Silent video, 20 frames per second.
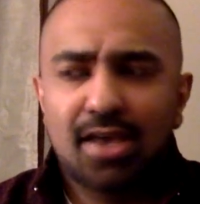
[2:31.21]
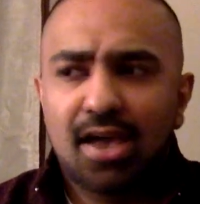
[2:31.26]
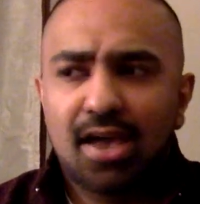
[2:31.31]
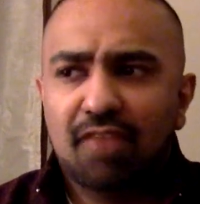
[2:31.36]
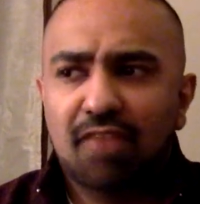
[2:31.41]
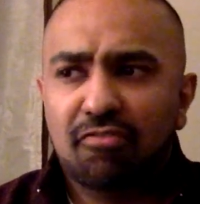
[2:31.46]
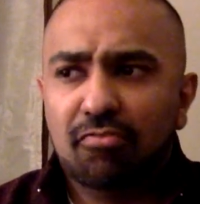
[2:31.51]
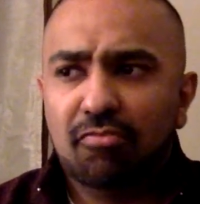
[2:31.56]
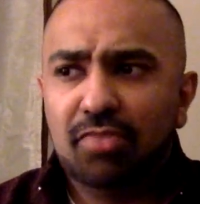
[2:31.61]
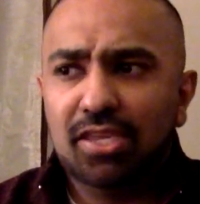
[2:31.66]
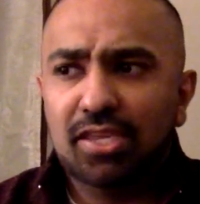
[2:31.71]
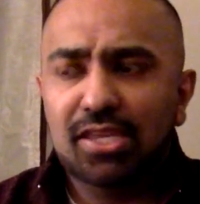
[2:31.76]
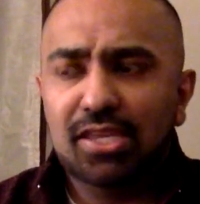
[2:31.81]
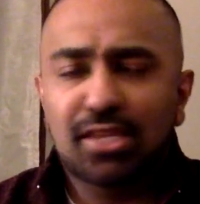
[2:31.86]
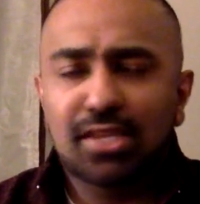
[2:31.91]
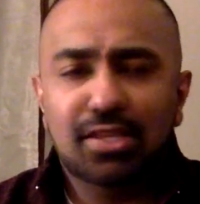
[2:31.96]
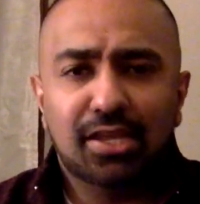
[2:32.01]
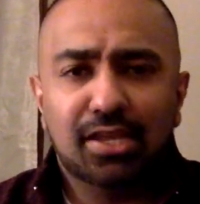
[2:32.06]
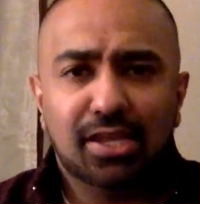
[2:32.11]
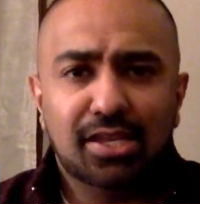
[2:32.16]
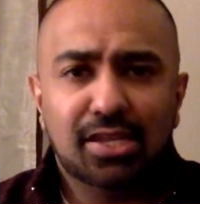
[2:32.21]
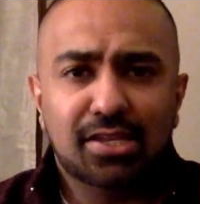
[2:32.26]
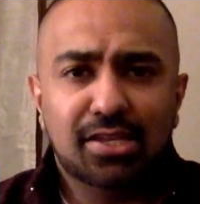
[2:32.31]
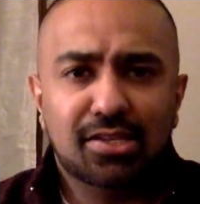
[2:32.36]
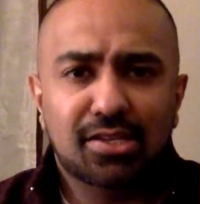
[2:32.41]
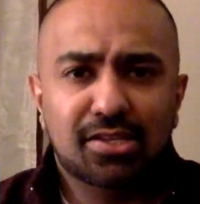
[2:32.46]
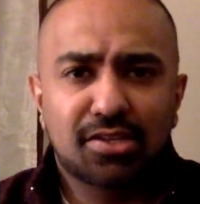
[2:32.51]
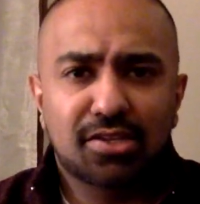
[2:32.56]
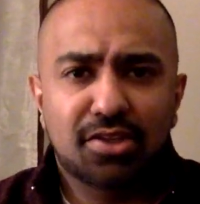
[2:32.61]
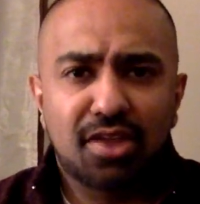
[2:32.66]
For me, like it
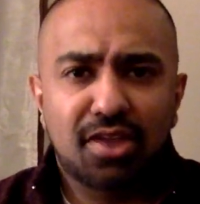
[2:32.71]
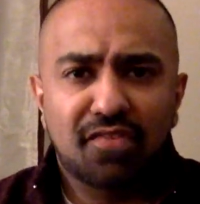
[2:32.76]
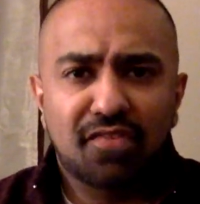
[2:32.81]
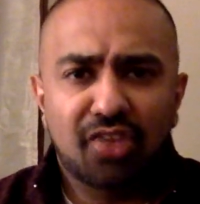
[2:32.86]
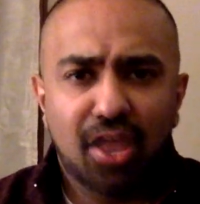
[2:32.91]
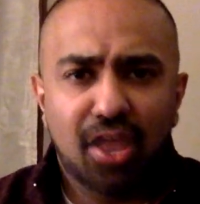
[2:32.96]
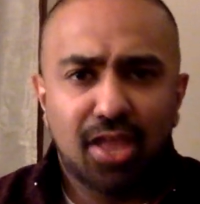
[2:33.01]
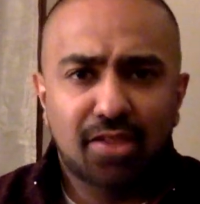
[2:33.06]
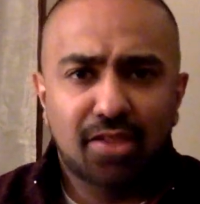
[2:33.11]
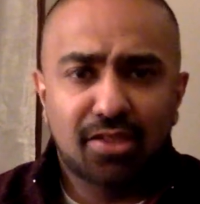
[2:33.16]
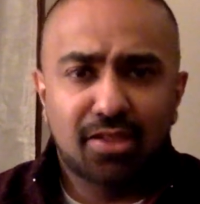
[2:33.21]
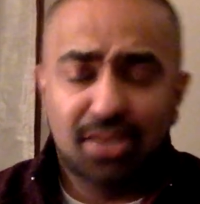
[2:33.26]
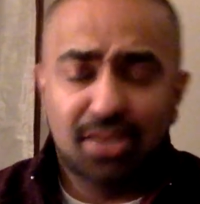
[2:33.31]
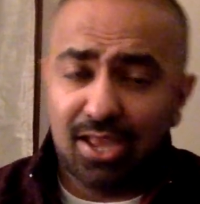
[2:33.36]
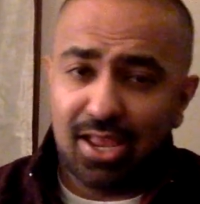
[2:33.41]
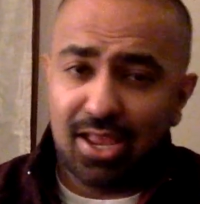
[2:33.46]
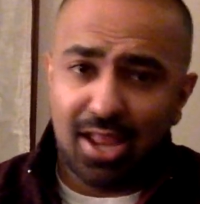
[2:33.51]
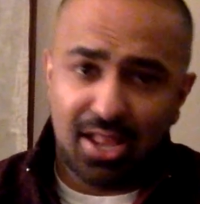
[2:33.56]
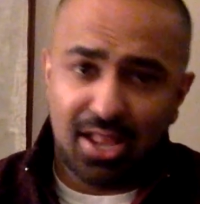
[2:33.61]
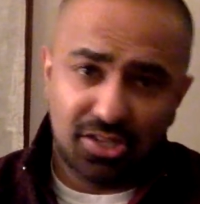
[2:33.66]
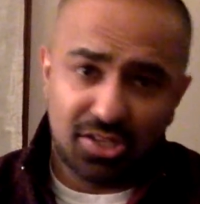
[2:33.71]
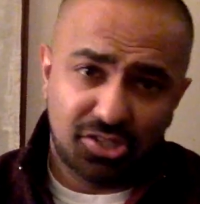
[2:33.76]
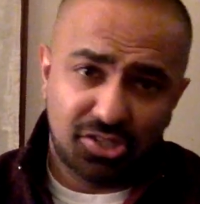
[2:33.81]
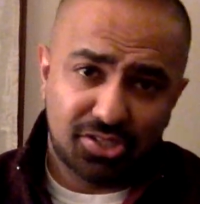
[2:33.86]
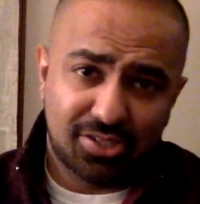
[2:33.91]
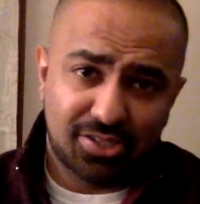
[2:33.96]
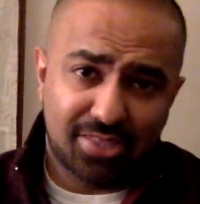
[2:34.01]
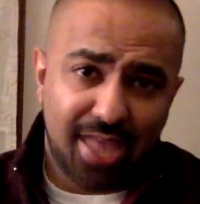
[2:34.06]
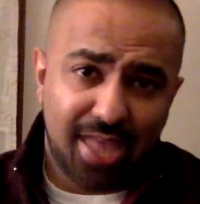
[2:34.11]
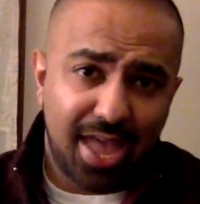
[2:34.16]
never ended at
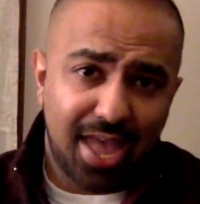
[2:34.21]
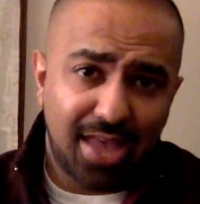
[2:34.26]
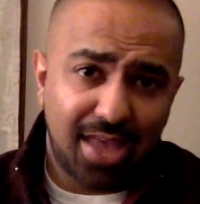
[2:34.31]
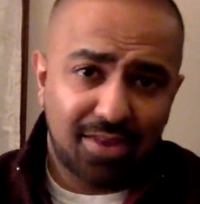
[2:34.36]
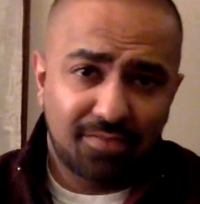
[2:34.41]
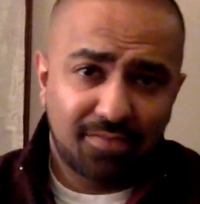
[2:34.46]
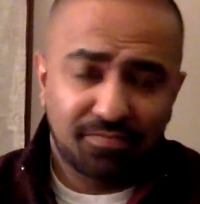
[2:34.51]
just that.